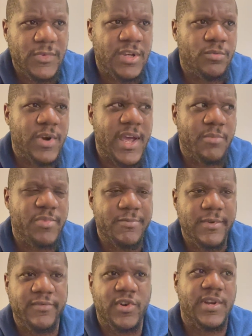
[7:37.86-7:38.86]
where people
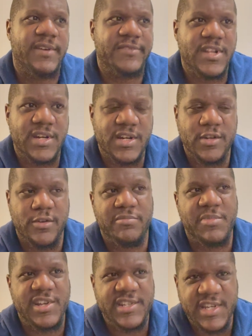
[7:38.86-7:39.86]
have gone after the colour of
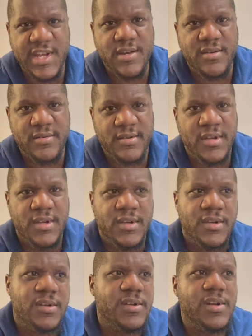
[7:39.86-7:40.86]
my skin,
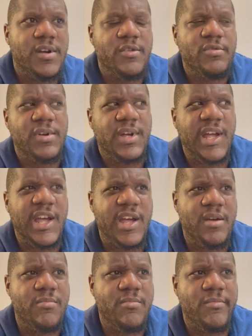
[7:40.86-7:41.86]
you know.
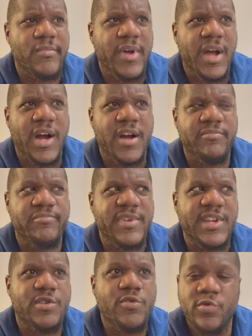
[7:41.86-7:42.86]
Um, I've
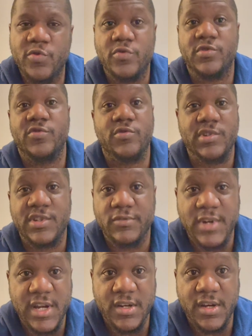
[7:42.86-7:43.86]
been called all sorts, all
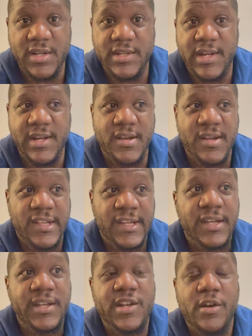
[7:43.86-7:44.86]
right, guys. And,
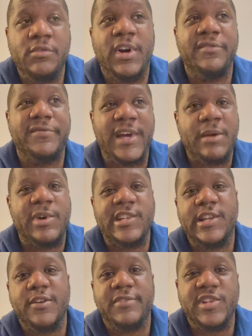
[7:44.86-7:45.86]
you know, I found
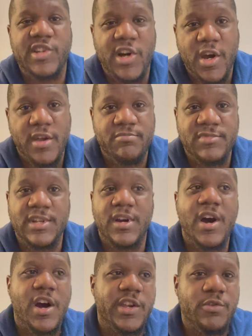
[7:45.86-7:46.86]
myself at times
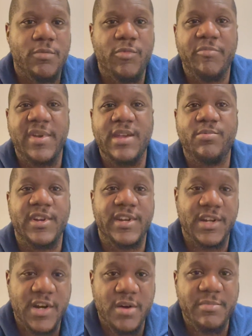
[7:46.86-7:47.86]
arguing with people in the
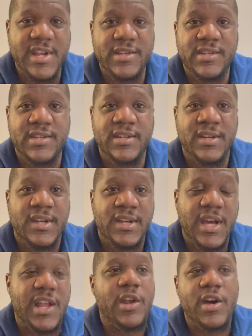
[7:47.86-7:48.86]
comments.
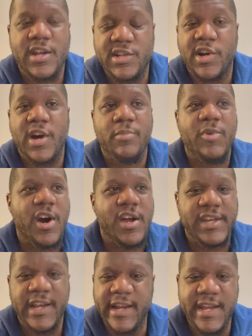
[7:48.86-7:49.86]
A lot of the time I
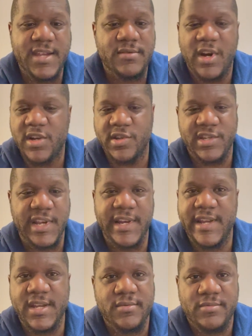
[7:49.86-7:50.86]
delete, I just
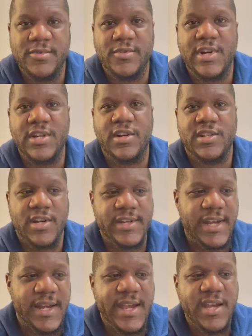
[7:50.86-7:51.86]
delete, all right, guys. I
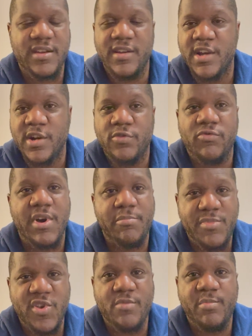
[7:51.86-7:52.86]
delete or I
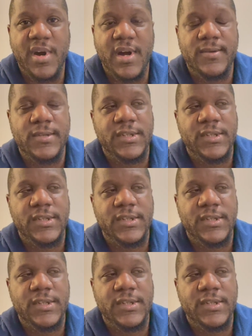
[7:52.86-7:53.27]
mute, but